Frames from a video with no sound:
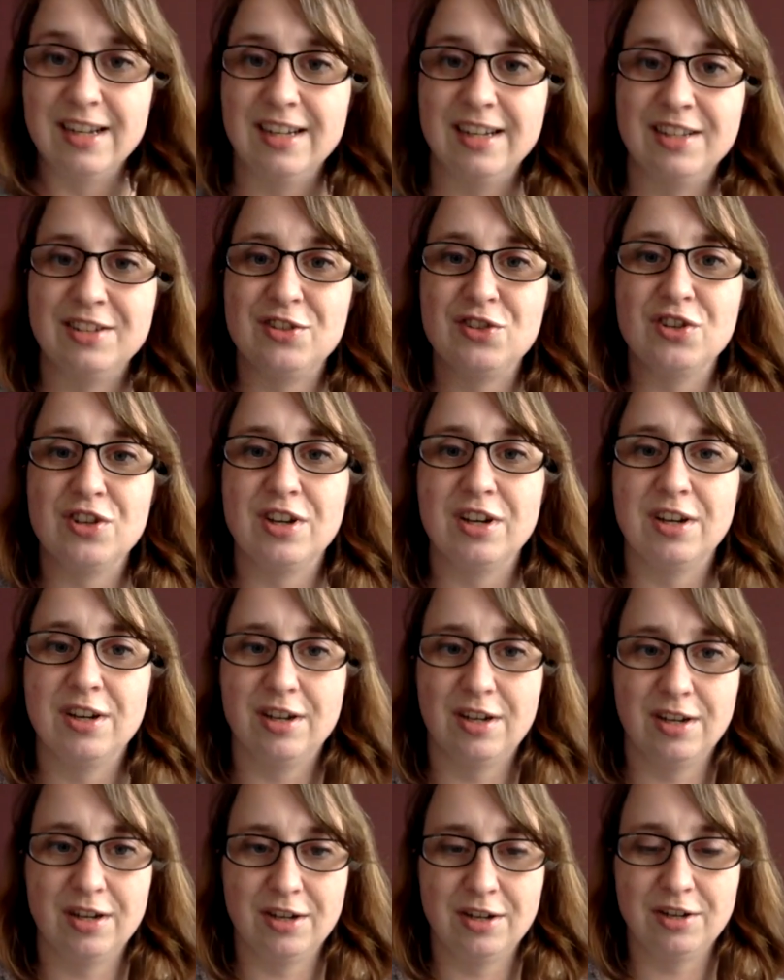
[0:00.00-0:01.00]
It's
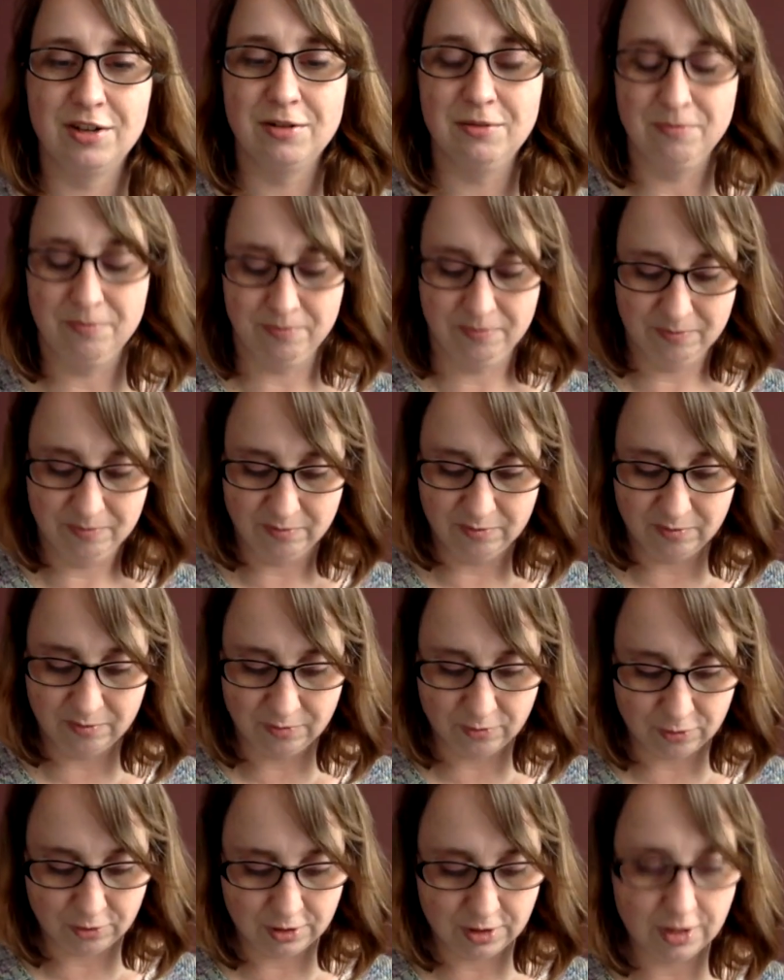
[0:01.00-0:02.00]

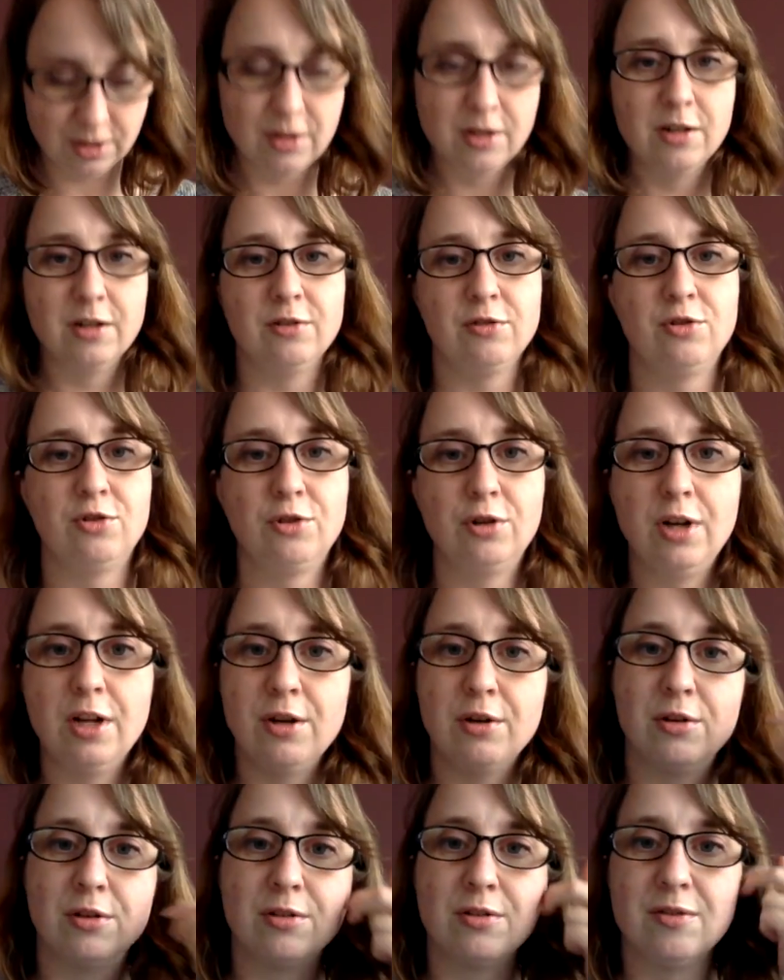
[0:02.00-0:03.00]
for Truly
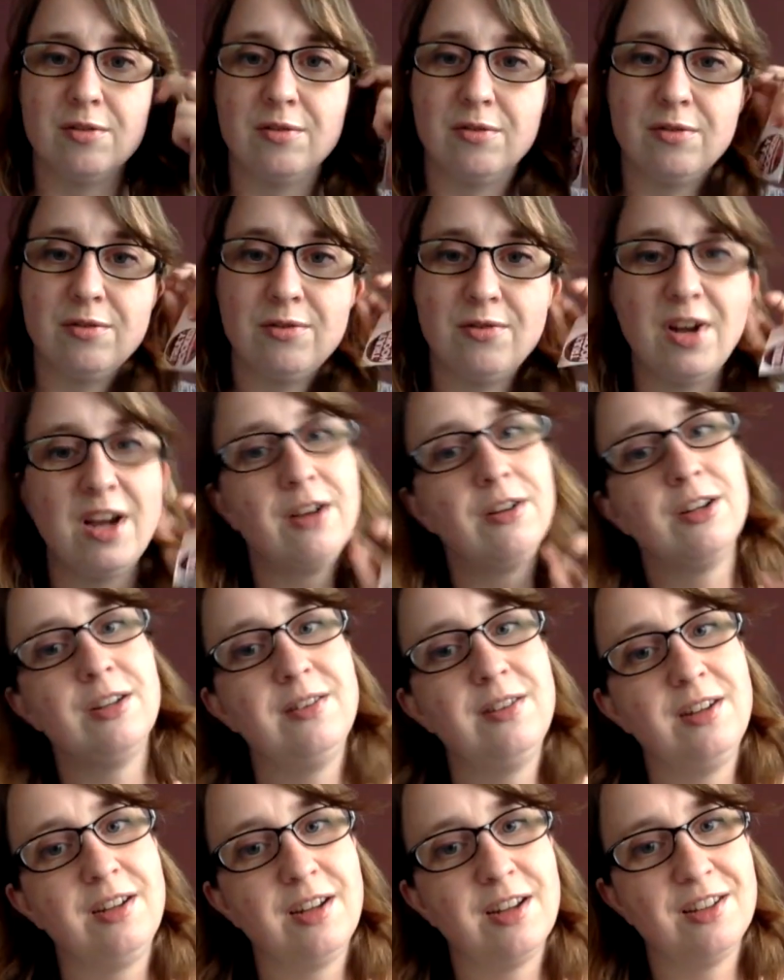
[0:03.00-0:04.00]
Hooked
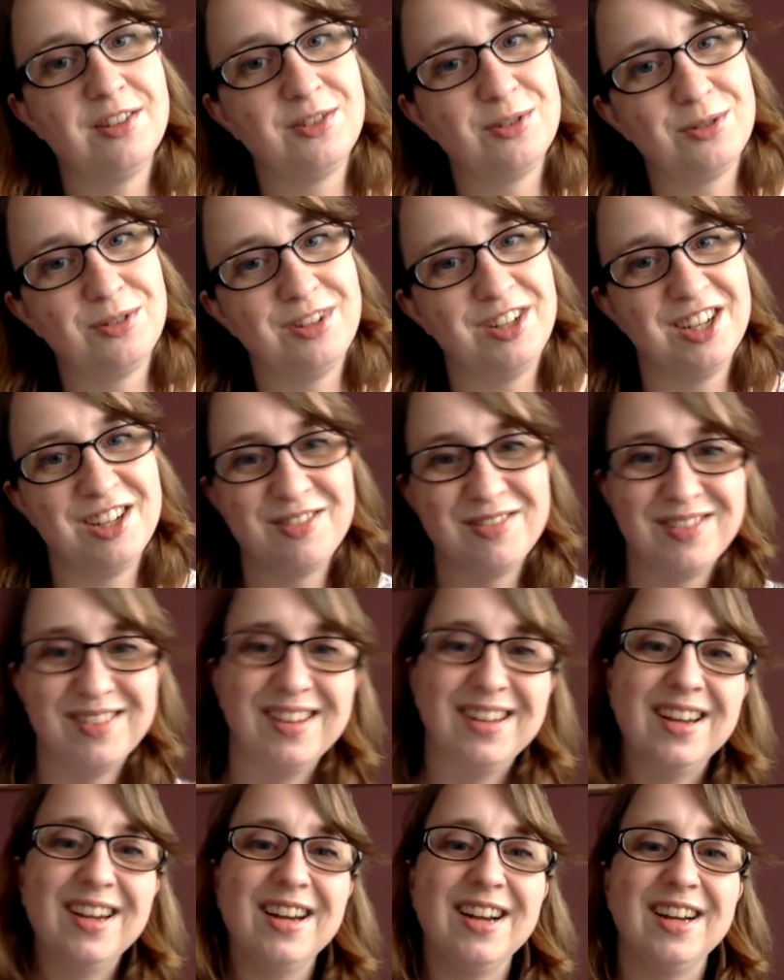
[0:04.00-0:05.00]
Verity Castledine.
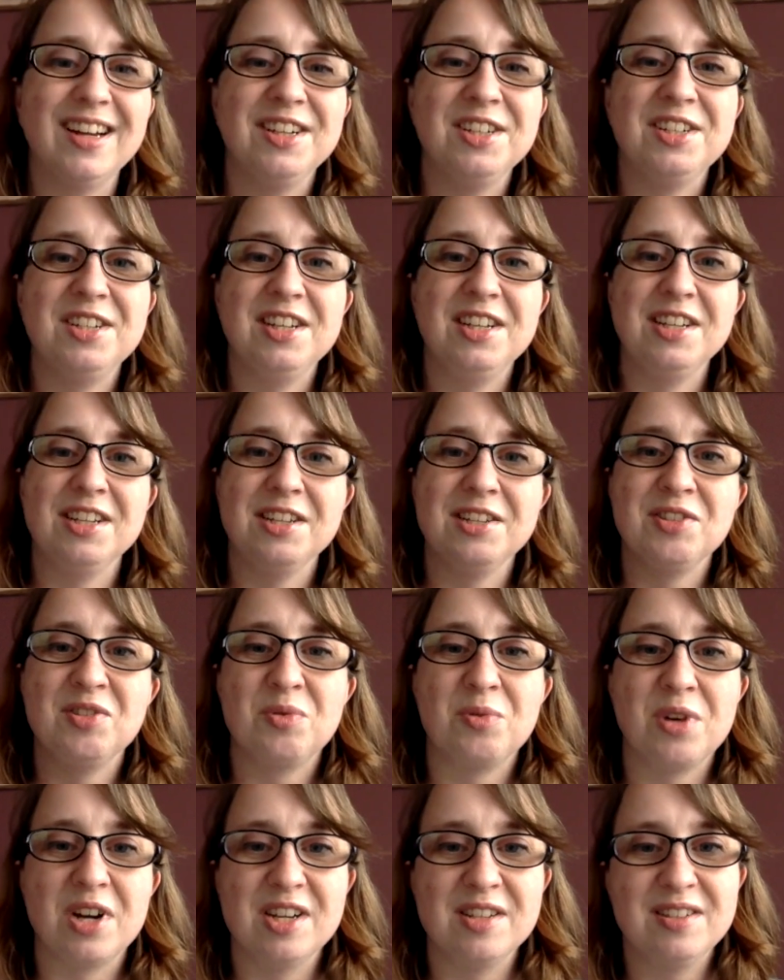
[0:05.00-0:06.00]
She is
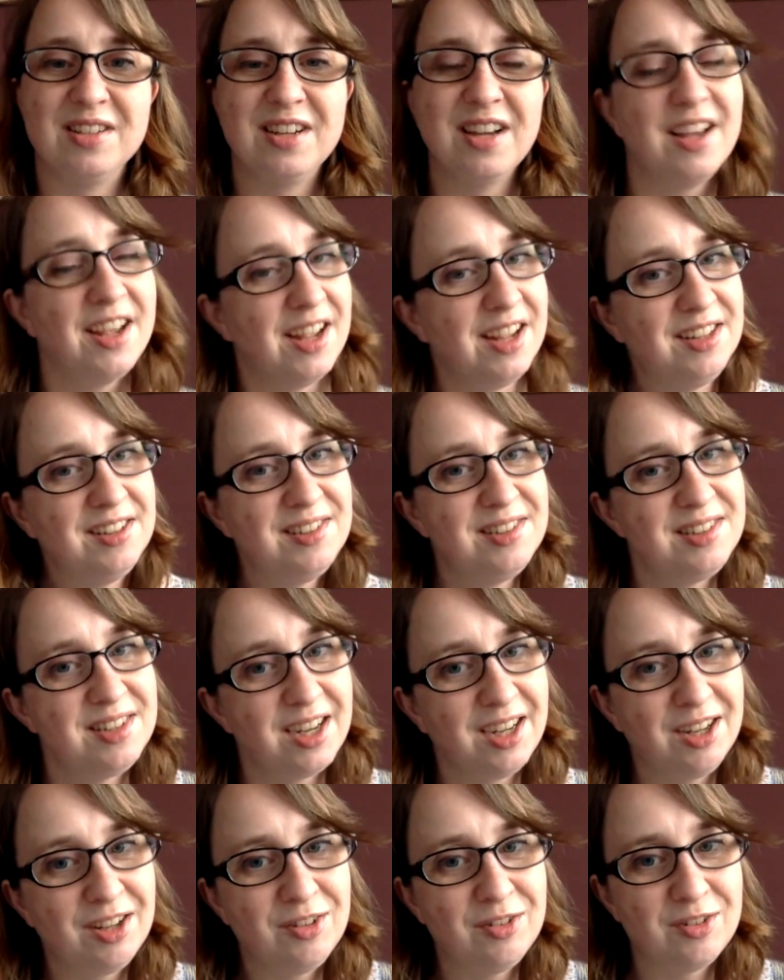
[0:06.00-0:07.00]
writing a
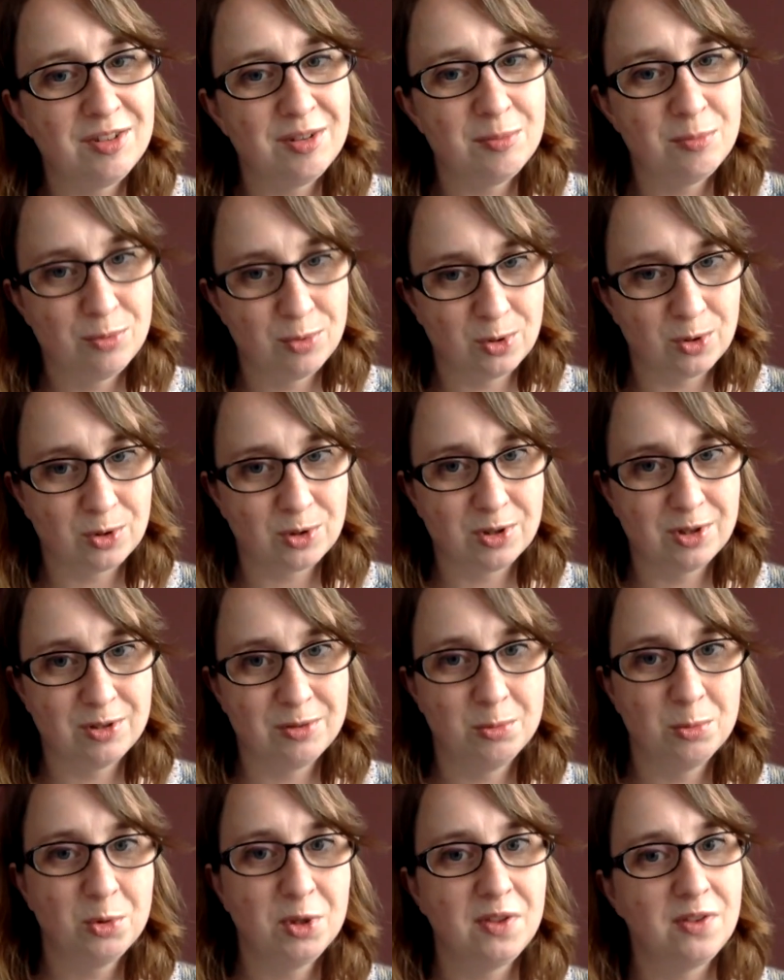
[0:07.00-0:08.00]
second book
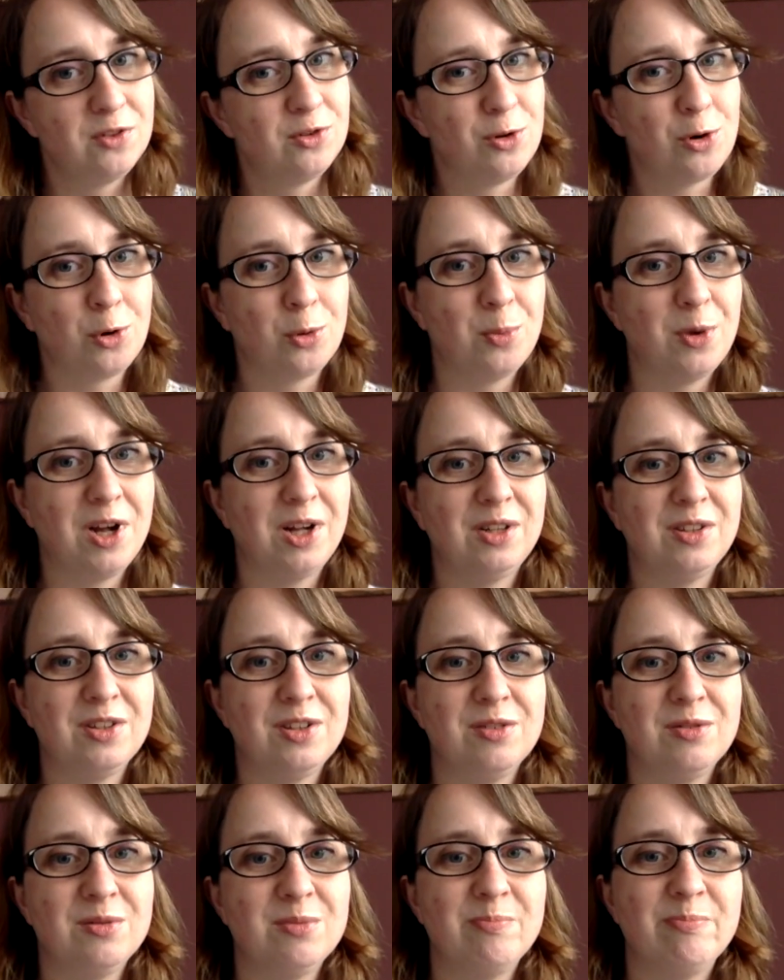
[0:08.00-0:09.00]
with sock
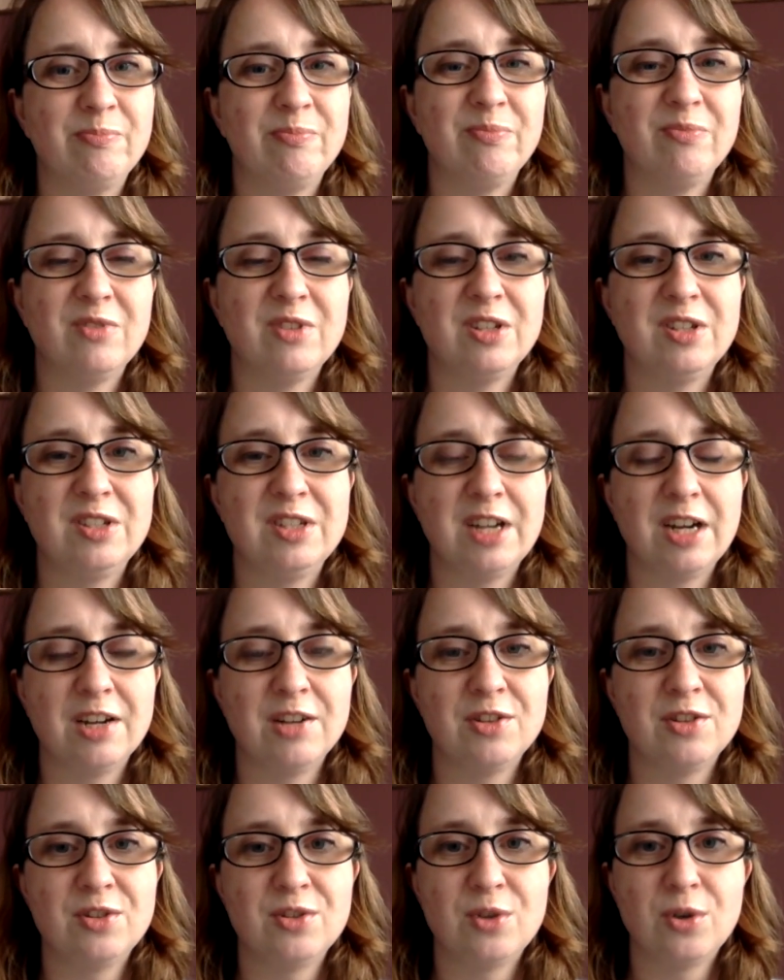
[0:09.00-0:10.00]
patterns, the
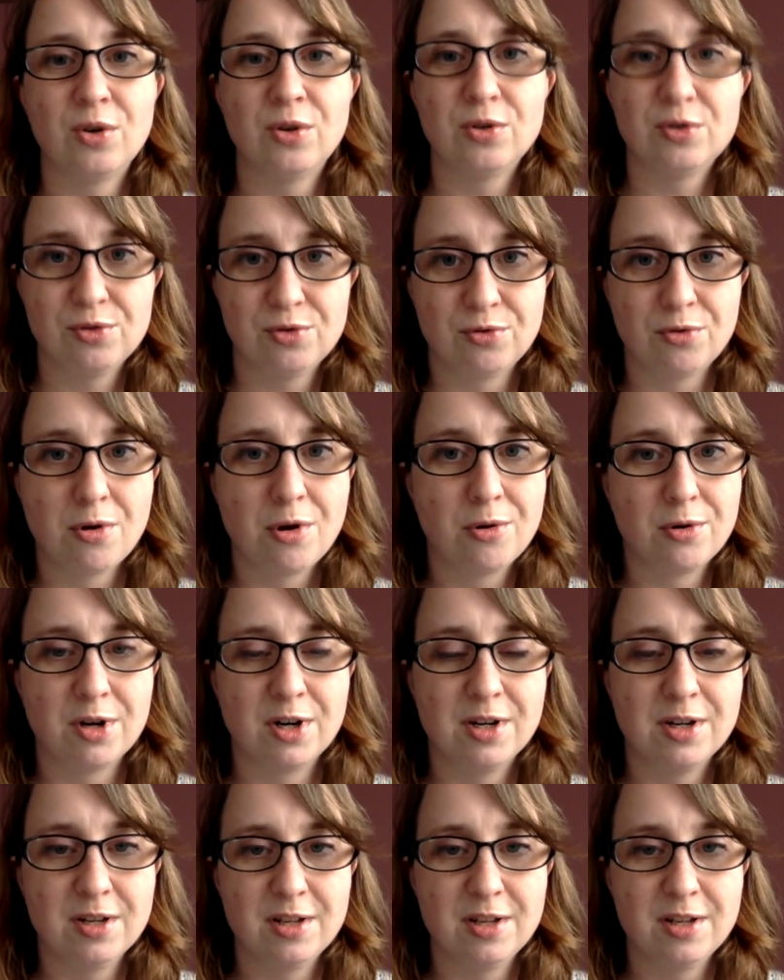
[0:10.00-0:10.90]
second sock drawer